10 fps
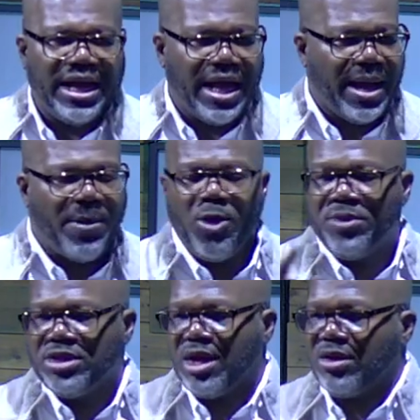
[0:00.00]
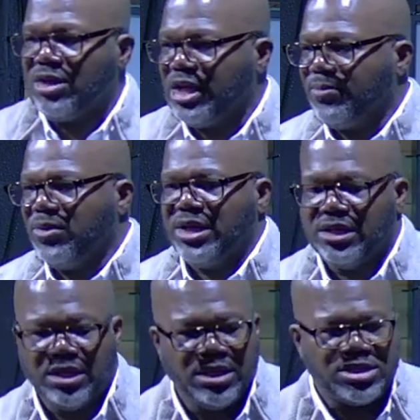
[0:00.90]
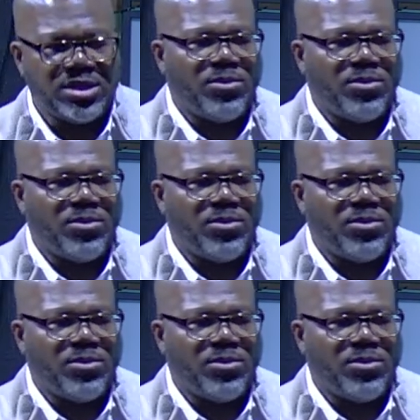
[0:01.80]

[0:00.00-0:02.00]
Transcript: I'm hoping y'all gonna come with some more